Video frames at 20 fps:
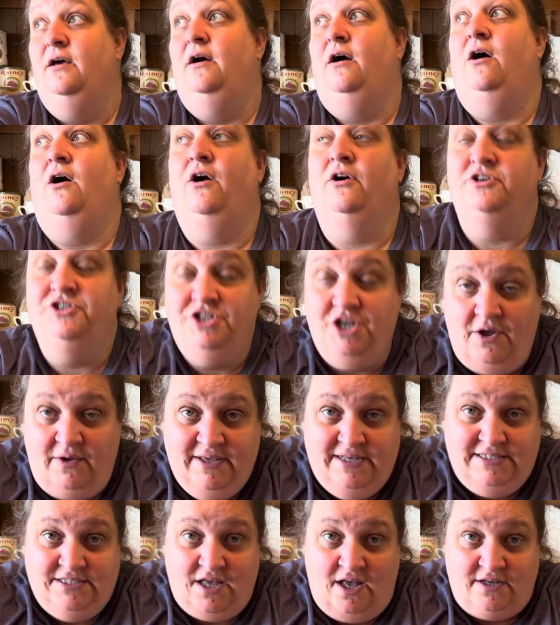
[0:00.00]
Aren't y'all
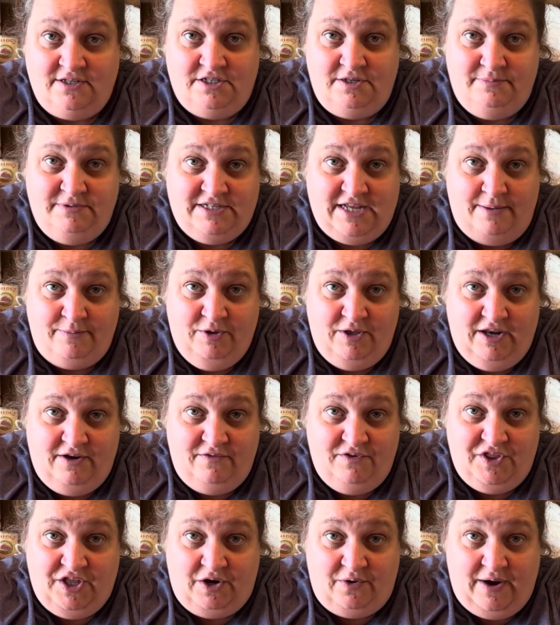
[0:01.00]
exhausted by the time you get
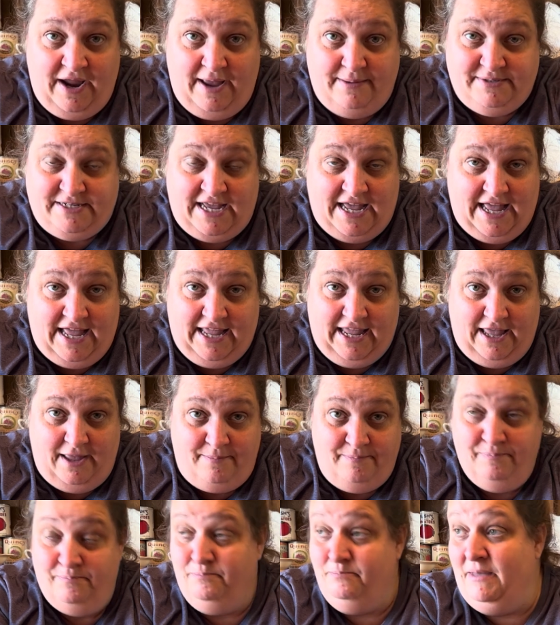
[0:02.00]
everything wrapped? I
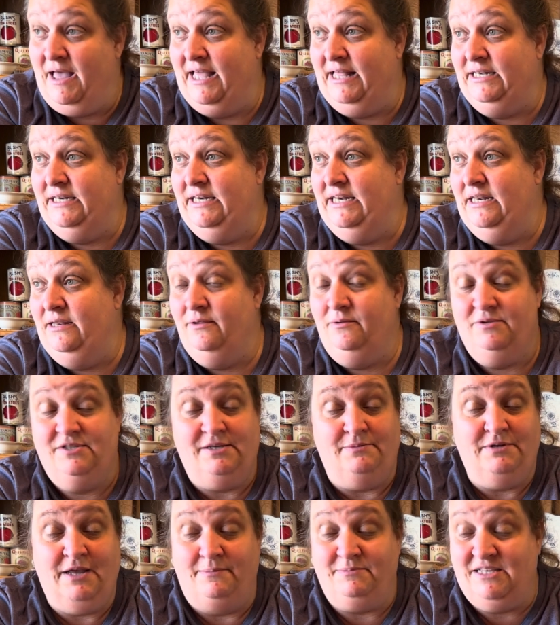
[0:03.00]
am.
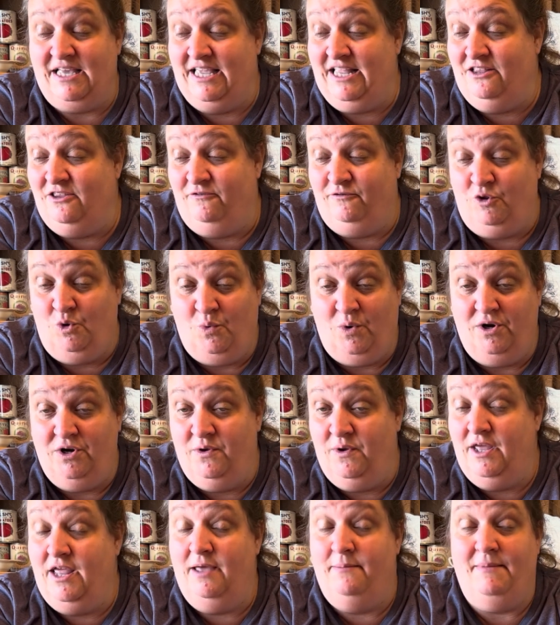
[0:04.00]
Sometimes I get in the floor into
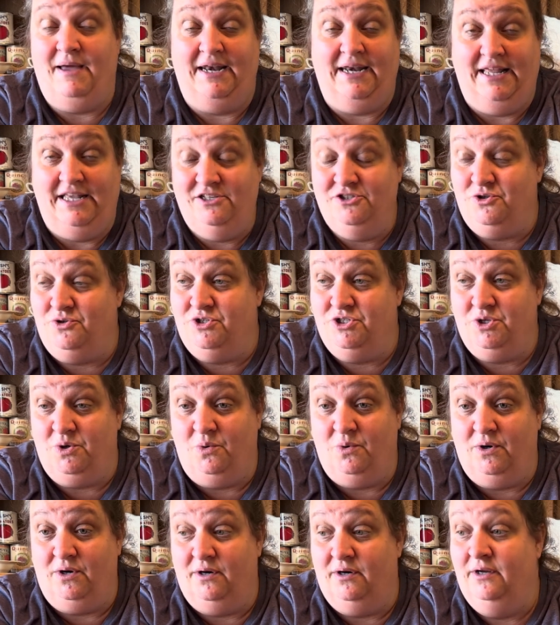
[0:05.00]
it and my knees are
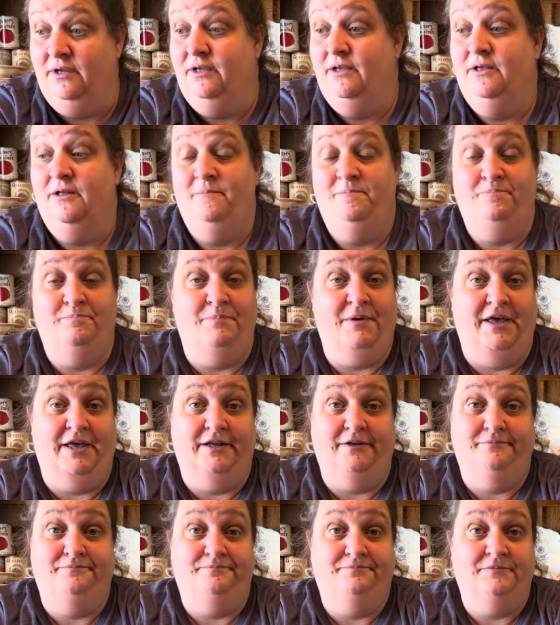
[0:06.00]
sore,
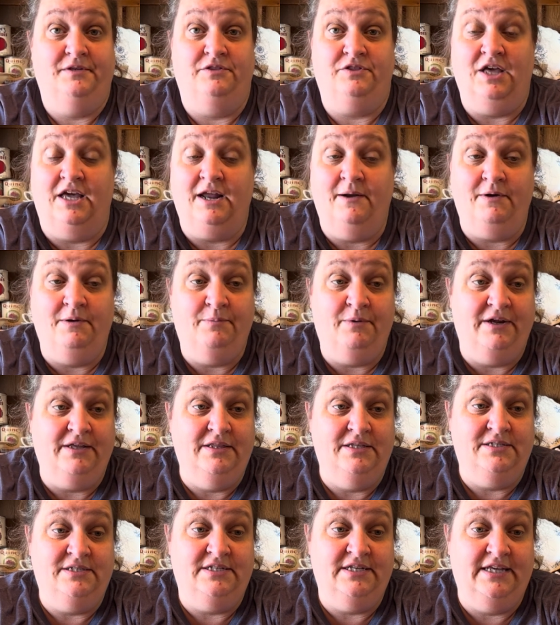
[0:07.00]
but thought I would bring
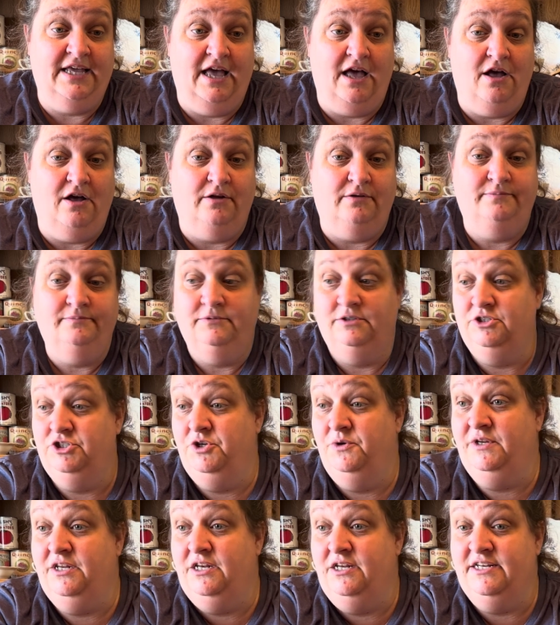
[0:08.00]
this to y'all. Do
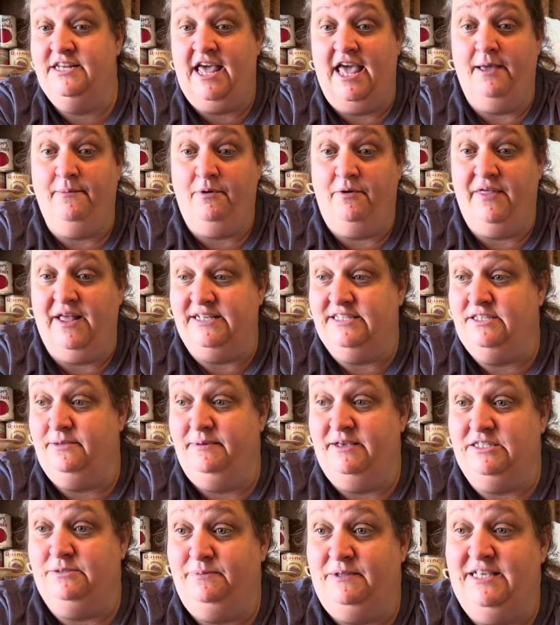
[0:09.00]
it at a table. That's the
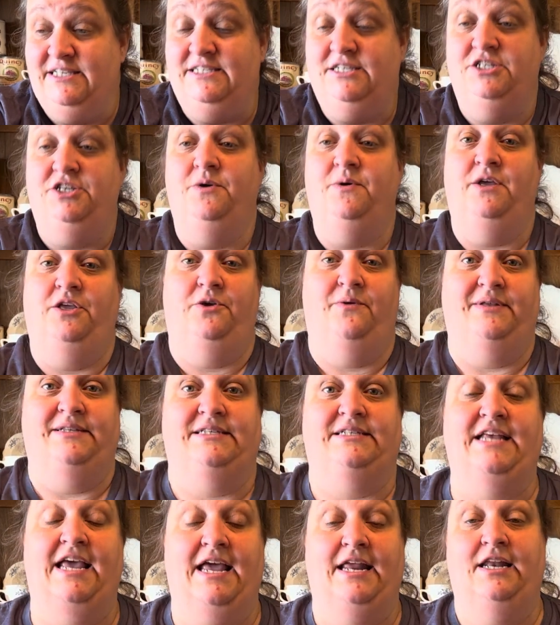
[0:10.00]
best place to do it. You can
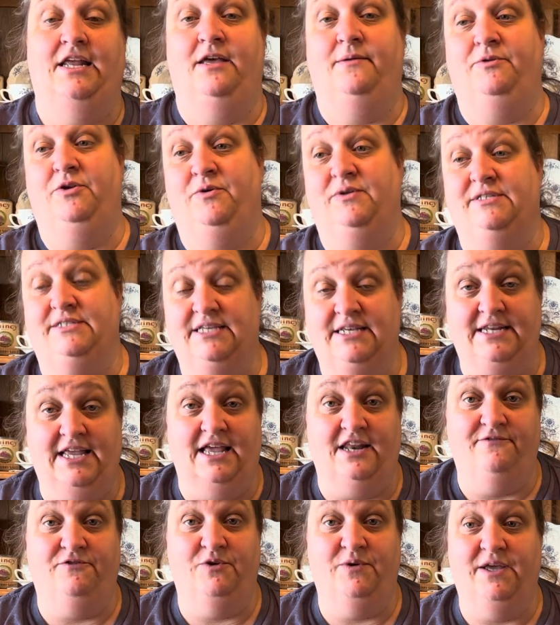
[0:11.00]
stand up. You can sit down
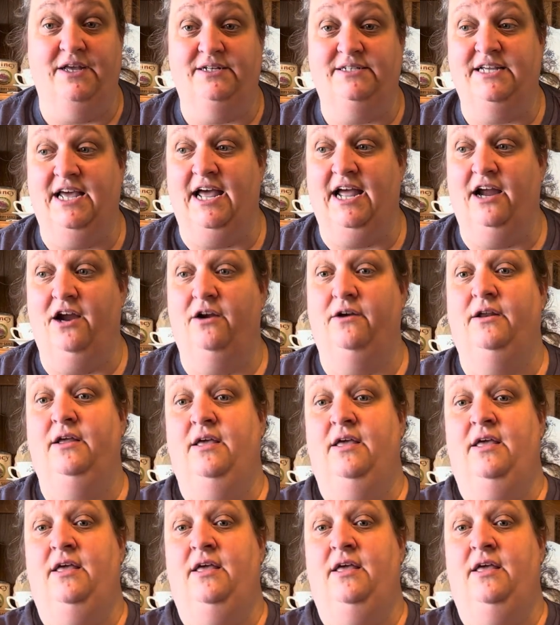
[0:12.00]
if you get tired,